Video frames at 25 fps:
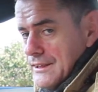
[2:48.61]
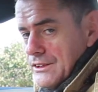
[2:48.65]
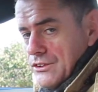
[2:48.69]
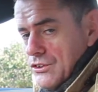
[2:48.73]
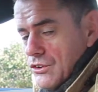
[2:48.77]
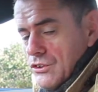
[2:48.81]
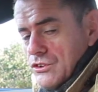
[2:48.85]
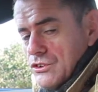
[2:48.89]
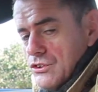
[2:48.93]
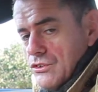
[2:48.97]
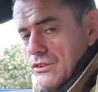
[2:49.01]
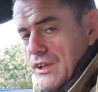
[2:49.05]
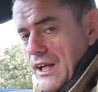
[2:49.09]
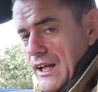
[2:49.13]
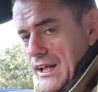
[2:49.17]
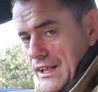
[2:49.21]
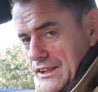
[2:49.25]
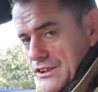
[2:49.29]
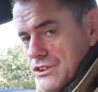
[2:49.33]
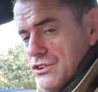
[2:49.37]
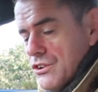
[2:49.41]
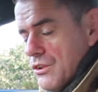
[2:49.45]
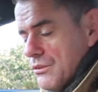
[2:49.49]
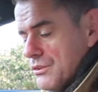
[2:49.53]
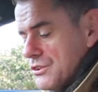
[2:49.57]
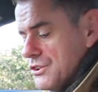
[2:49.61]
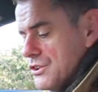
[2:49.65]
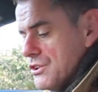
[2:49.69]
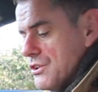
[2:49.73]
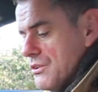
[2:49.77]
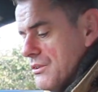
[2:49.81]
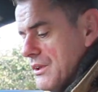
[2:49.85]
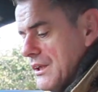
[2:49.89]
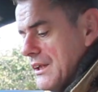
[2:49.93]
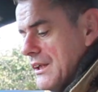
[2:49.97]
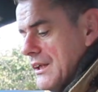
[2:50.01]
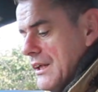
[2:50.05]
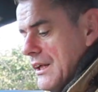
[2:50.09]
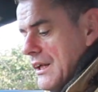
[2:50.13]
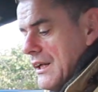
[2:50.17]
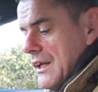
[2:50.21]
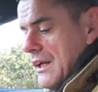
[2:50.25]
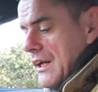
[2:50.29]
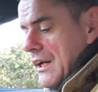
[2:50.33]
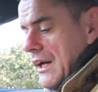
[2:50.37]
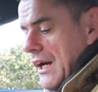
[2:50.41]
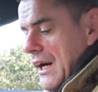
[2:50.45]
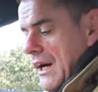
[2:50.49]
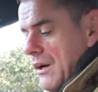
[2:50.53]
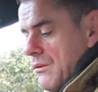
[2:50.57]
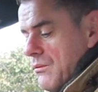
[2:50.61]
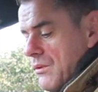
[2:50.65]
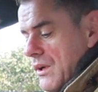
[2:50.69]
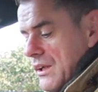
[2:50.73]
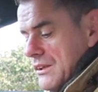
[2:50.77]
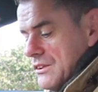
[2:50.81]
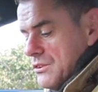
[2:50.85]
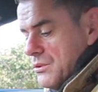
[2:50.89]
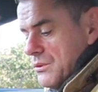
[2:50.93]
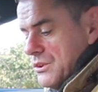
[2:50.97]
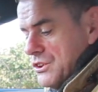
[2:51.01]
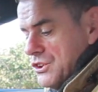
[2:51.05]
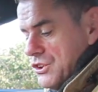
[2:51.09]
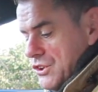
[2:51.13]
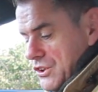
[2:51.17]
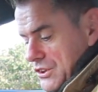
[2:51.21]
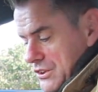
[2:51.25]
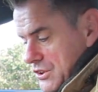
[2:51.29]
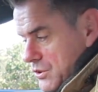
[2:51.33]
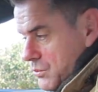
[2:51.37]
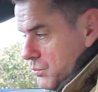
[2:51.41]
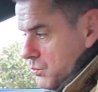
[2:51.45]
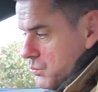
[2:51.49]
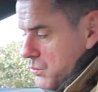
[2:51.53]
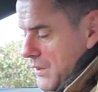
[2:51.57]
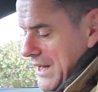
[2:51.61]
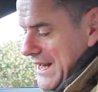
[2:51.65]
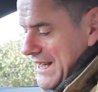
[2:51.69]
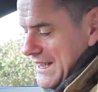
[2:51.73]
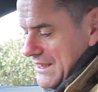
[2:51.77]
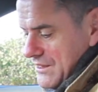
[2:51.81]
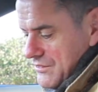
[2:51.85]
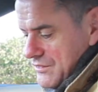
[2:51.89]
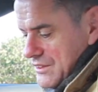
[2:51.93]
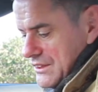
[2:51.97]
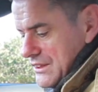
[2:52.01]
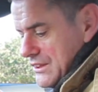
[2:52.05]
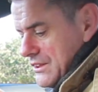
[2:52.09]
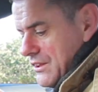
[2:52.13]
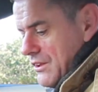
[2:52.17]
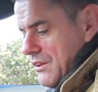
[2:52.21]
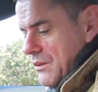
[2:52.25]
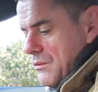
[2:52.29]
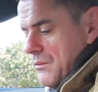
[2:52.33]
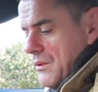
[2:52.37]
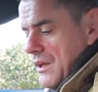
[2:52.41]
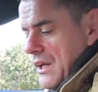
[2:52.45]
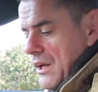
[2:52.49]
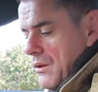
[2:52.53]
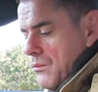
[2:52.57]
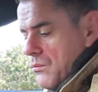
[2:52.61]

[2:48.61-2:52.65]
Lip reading: Don't do that unless you know what you're doing. One to adjust the weight of the steering wheel,